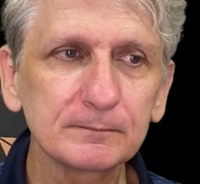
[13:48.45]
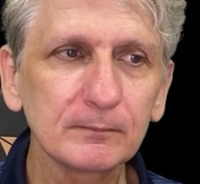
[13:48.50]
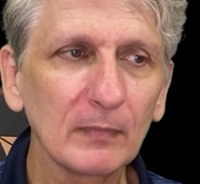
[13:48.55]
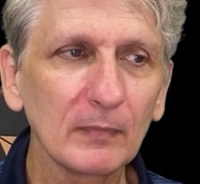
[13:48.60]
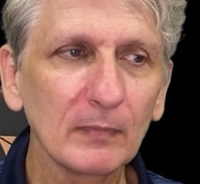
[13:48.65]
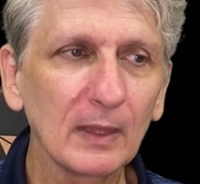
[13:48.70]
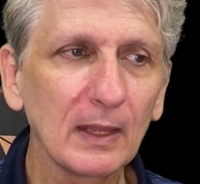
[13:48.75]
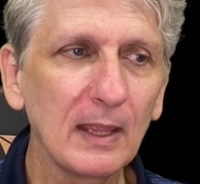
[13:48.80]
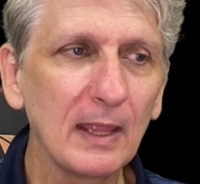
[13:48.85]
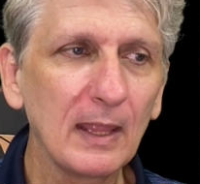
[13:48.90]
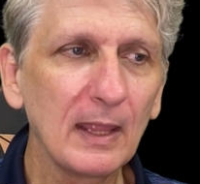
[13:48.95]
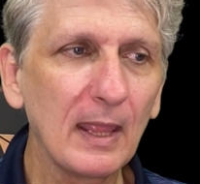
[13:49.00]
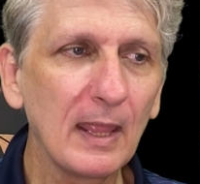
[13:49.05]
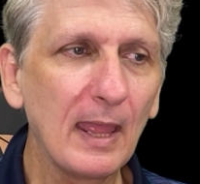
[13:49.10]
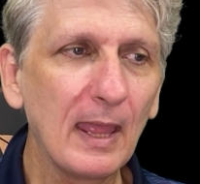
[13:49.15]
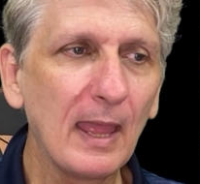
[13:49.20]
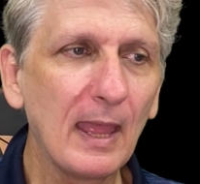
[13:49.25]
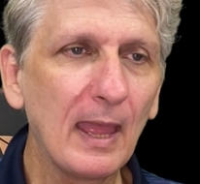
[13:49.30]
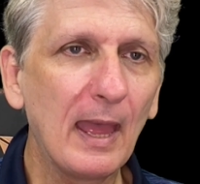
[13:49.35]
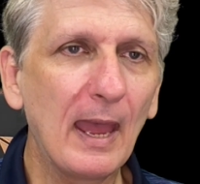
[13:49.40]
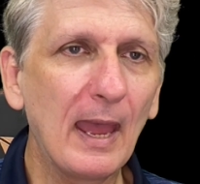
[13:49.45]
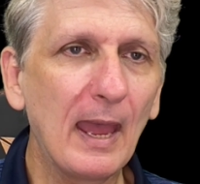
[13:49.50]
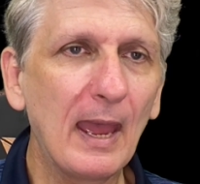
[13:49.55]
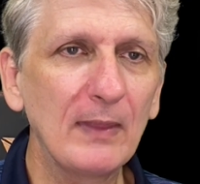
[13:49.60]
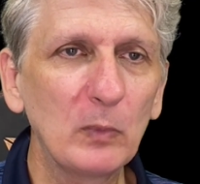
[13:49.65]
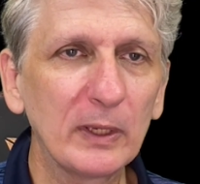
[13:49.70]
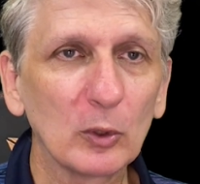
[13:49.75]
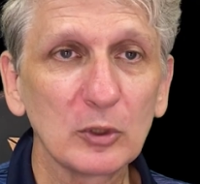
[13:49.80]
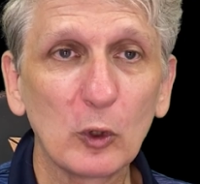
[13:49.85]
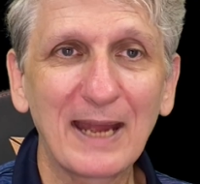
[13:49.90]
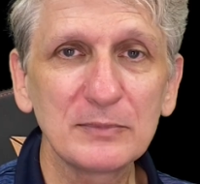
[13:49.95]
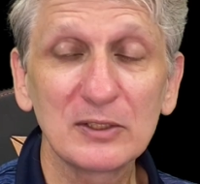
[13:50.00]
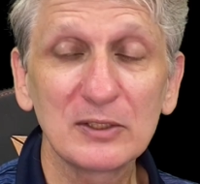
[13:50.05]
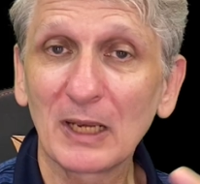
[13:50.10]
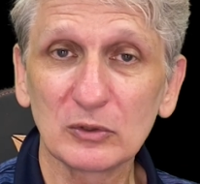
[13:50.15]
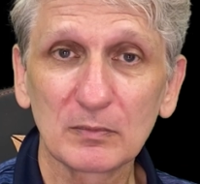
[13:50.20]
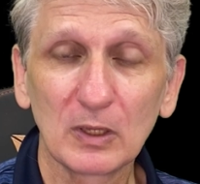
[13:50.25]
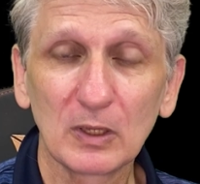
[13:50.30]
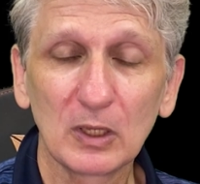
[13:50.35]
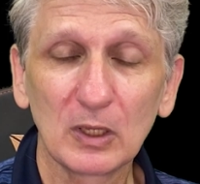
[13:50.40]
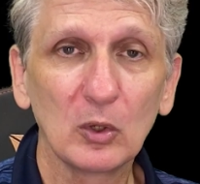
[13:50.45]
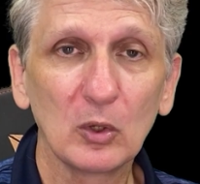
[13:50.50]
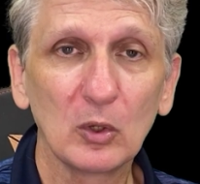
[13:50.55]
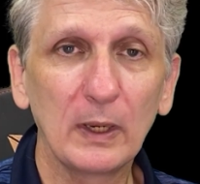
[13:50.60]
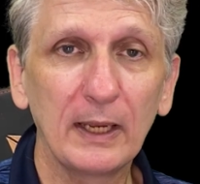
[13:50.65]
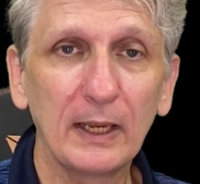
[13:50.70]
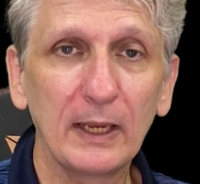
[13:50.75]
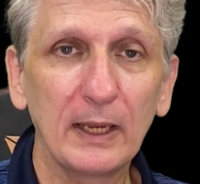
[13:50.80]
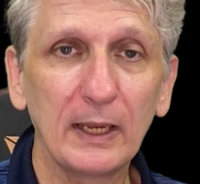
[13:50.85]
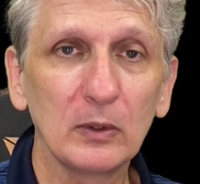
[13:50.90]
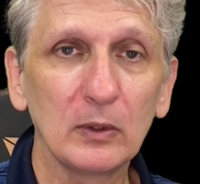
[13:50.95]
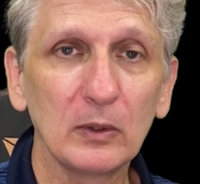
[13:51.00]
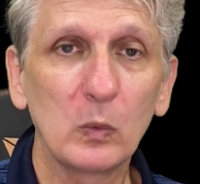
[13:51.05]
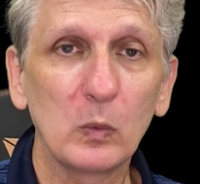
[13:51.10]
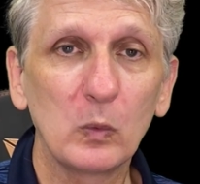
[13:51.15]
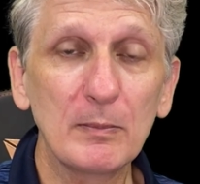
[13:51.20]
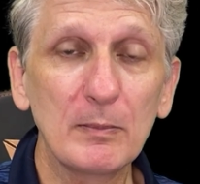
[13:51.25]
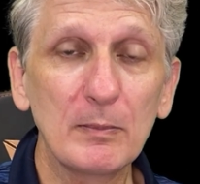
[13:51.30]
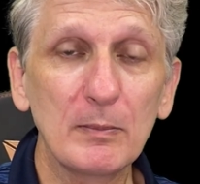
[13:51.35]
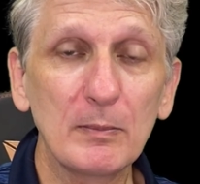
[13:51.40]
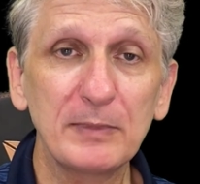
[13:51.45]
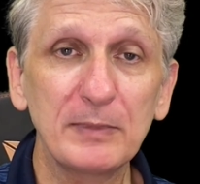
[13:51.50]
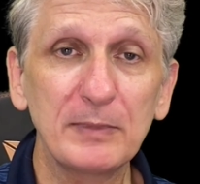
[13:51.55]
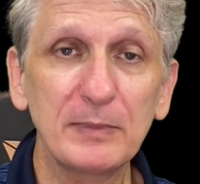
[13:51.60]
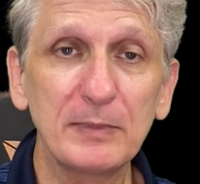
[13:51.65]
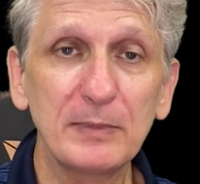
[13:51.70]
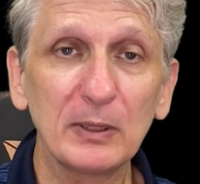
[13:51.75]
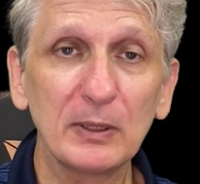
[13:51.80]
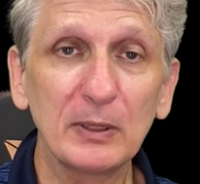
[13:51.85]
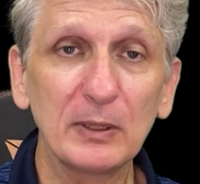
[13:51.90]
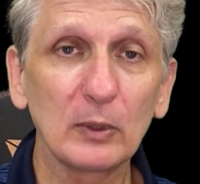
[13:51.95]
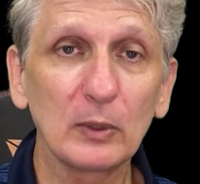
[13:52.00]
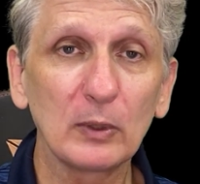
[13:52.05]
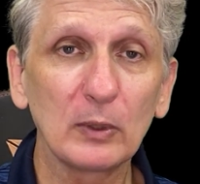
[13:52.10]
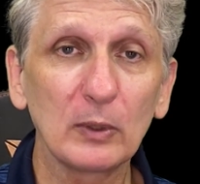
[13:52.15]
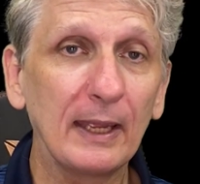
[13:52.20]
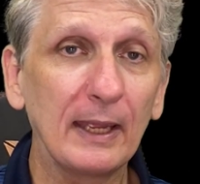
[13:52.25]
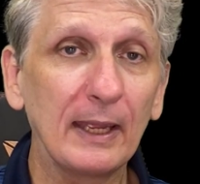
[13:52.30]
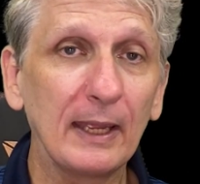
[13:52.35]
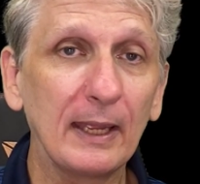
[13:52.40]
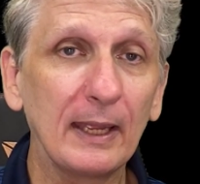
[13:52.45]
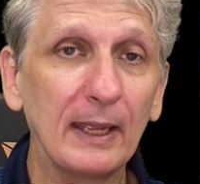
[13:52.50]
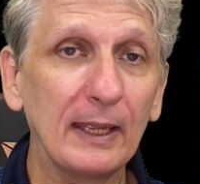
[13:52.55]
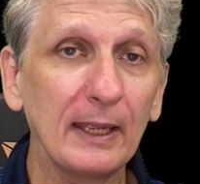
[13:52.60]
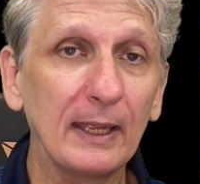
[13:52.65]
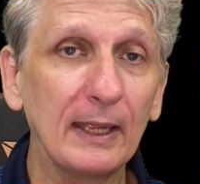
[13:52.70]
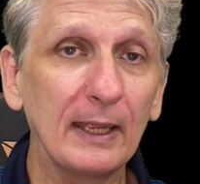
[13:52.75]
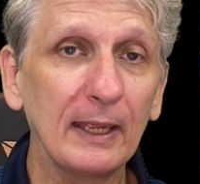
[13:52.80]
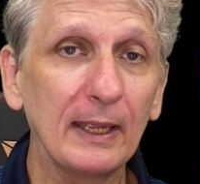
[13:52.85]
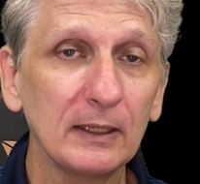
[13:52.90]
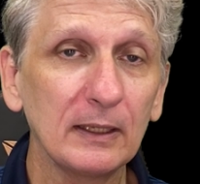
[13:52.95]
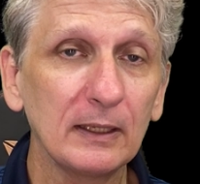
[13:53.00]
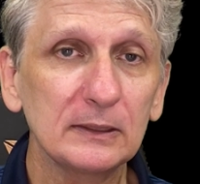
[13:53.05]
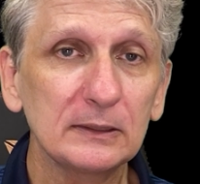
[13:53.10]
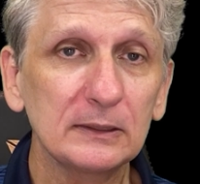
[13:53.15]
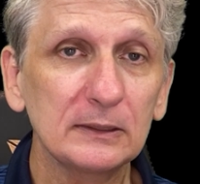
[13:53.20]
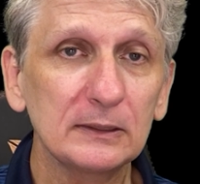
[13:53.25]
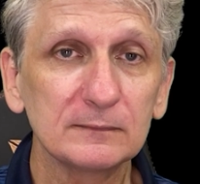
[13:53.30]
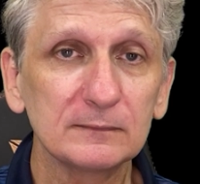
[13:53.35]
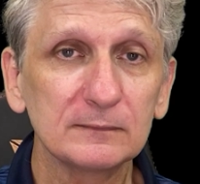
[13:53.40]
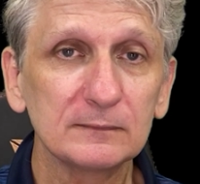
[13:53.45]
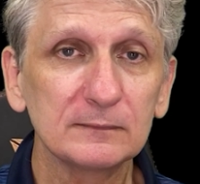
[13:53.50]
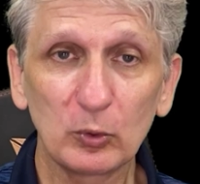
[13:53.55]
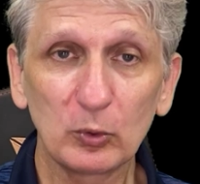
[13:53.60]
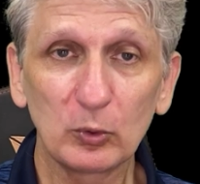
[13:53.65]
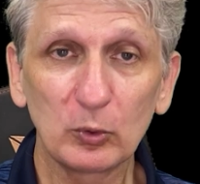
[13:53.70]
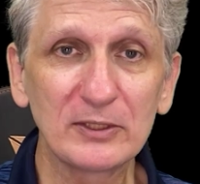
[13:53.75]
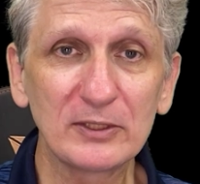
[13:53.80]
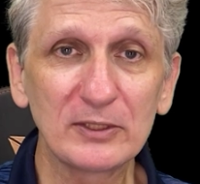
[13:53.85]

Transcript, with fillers: And then we can also incorporate games and simulations where we may build a